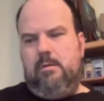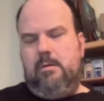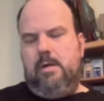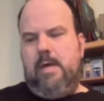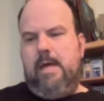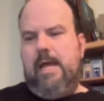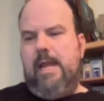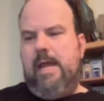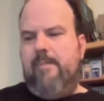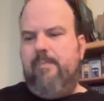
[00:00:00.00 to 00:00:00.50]

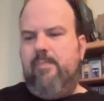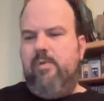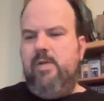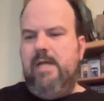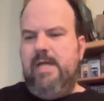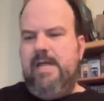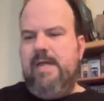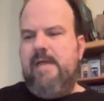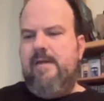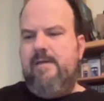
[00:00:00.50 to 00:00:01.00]
And I
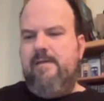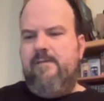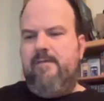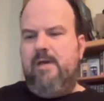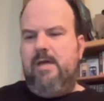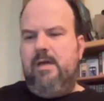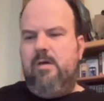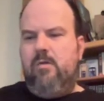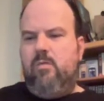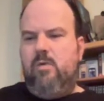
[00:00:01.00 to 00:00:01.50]
believe
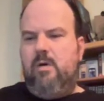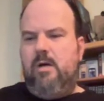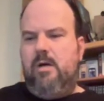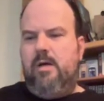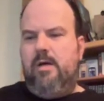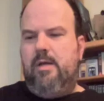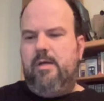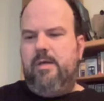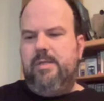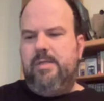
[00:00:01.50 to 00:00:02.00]
it
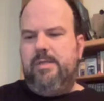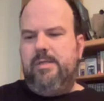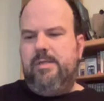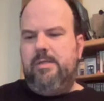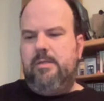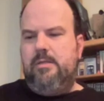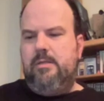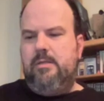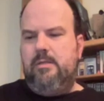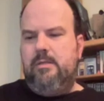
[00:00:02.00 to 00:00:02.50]

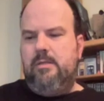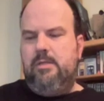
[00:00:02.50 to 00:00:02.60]
was